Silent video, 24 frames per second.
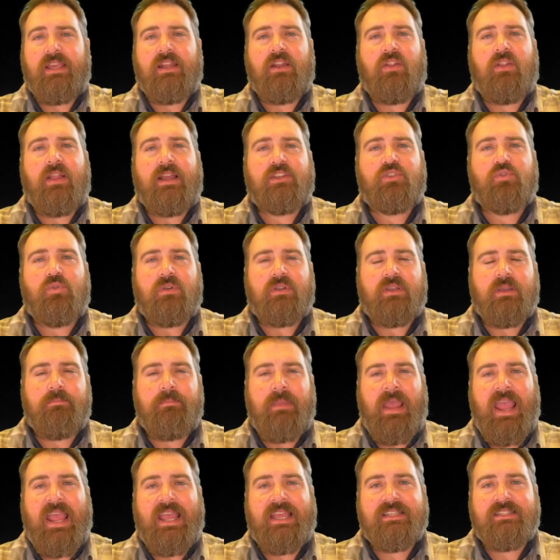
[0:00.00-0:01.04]
intellectual
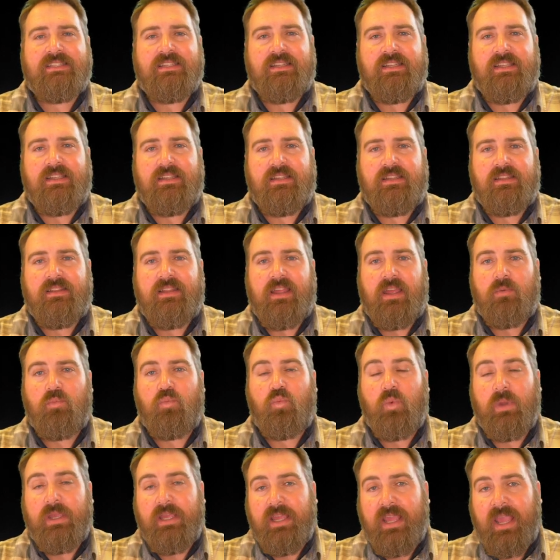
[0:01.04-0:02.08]
capacity that
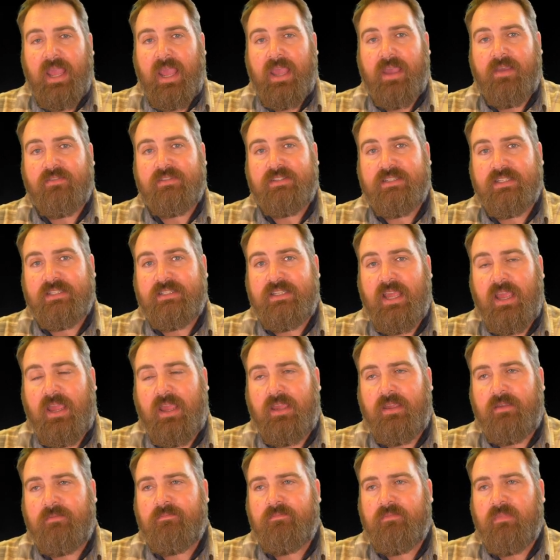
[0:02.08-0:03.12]
we have
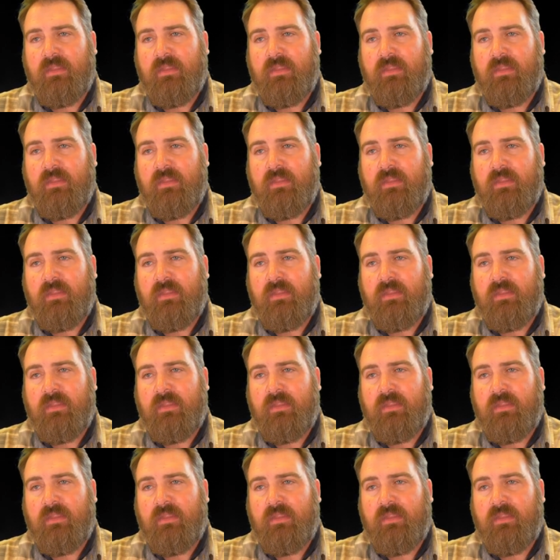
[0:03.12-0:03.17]
today.